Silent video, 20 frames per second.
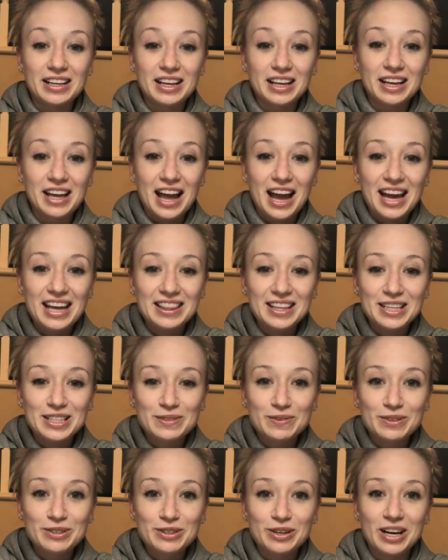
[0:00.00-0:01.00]
hey, thanks
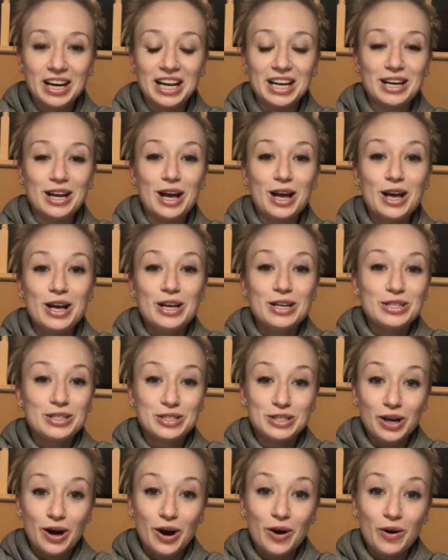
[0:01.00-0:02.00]
for joining.
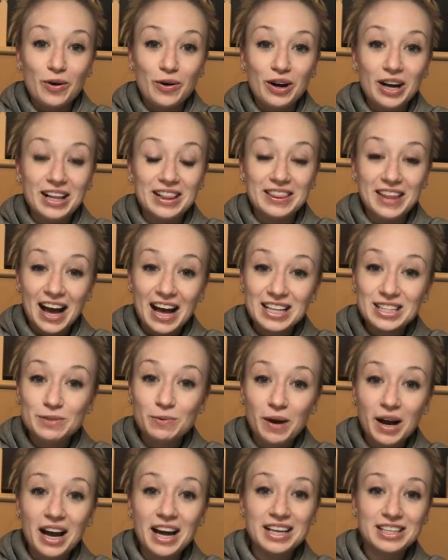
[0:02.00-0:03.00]
So that's
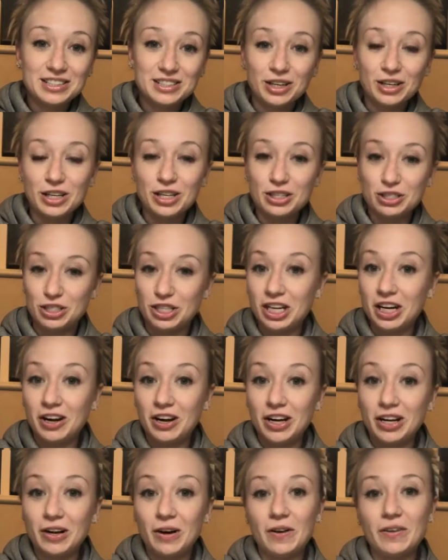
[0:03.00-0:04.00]
why I started
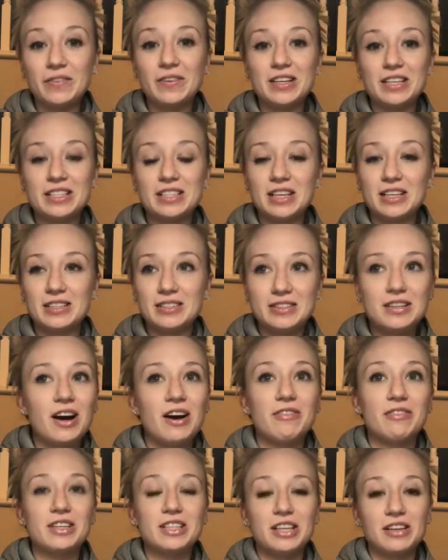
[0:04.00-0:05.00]
sharing all this
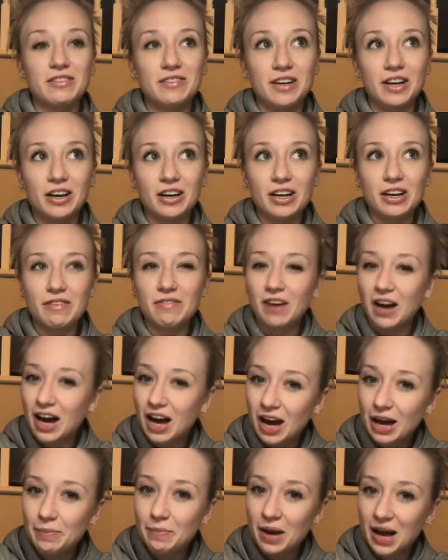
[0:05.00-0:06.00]
stuff, because I figured if
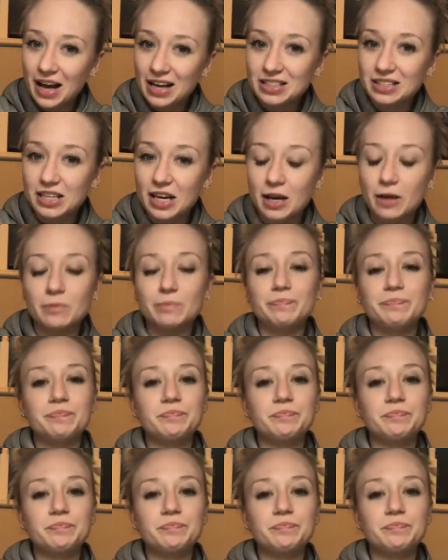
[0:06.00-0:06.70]
I'm asking,